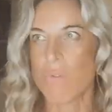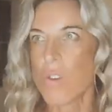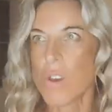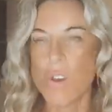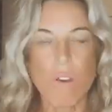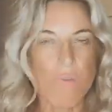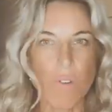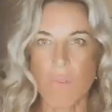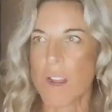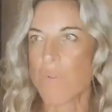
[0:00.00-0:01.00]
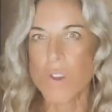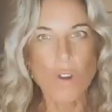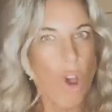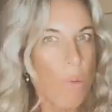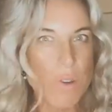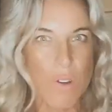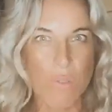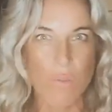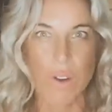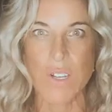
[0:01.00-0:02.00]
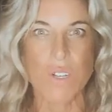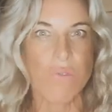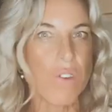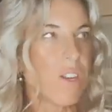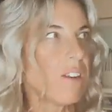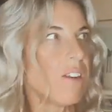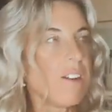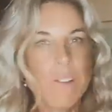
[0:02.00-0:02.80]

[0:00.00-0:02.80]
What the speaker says: if you can go for a run, if you can open your fridge, if you can